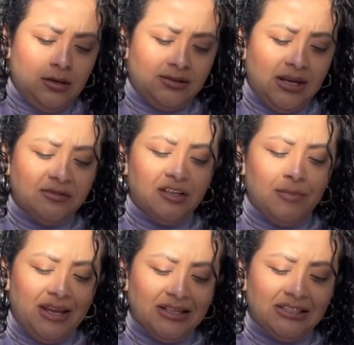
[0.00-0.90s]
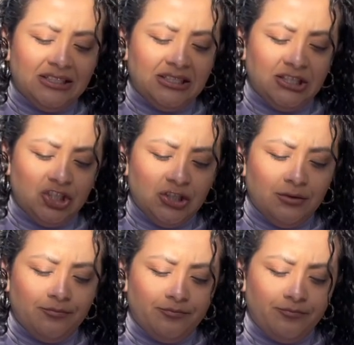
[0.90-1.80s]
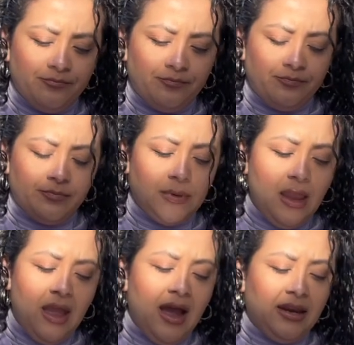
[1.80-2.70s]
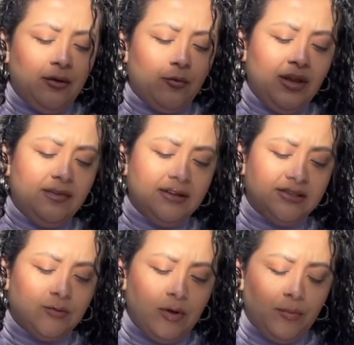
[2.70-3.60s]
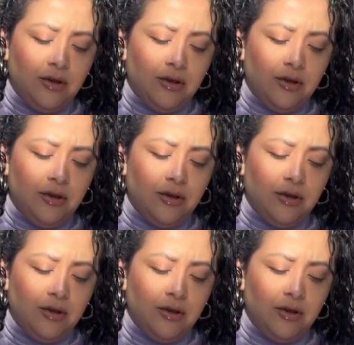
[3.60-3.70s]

It's time to make a decision. I didn't read this one,